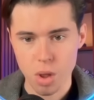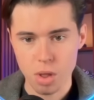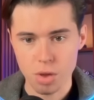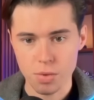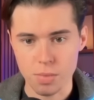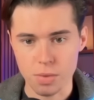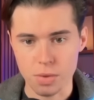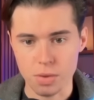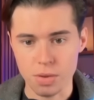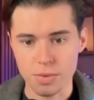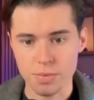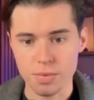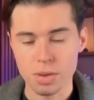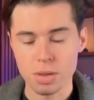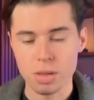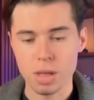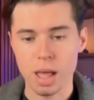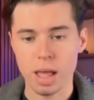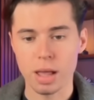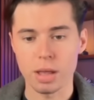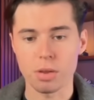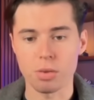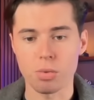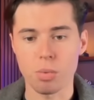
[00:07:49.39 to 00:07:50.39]
or specific
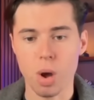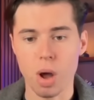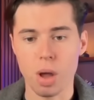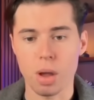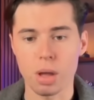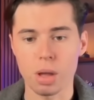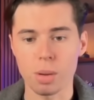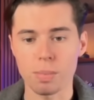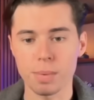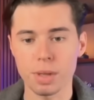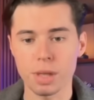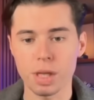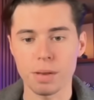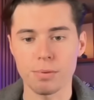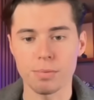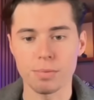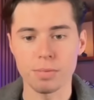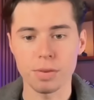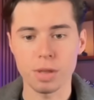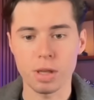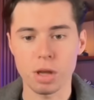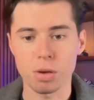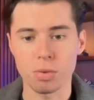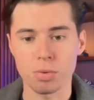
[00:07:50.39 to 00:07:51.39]
lines while keeping
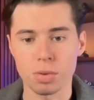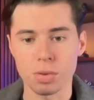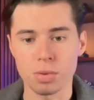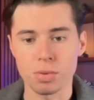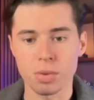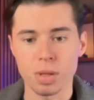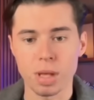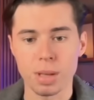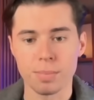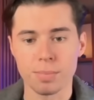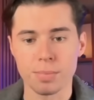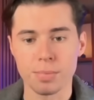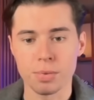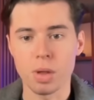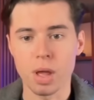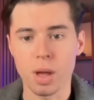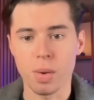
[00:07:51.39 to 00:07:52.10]
everything else the same.